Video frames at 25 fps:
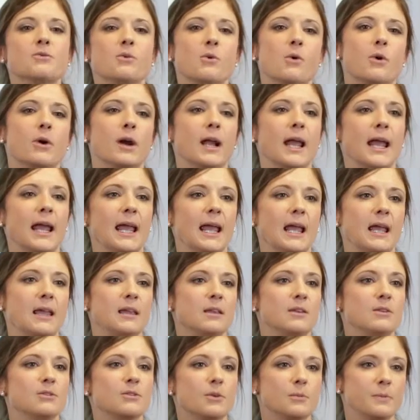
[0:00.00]
for
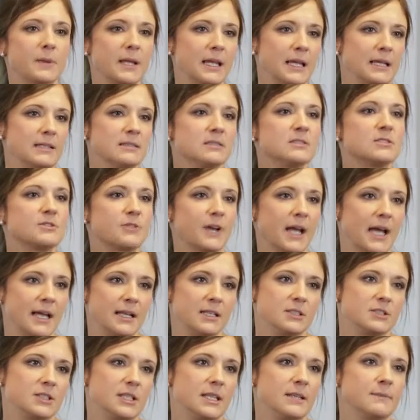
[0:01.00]
a European
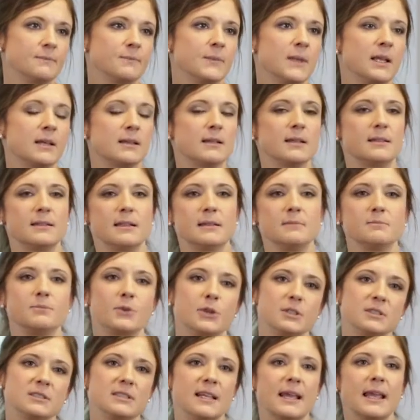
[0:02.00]
strategy that didn't
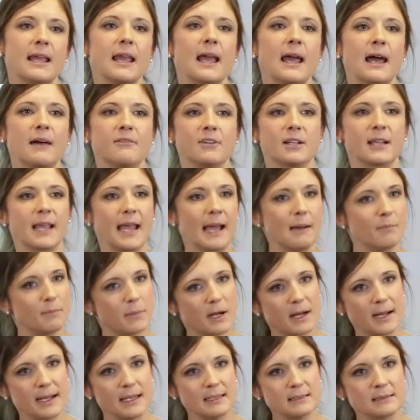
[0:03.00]
per se have a
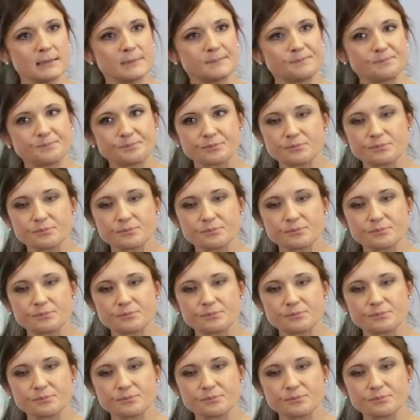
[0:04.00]
cap bias.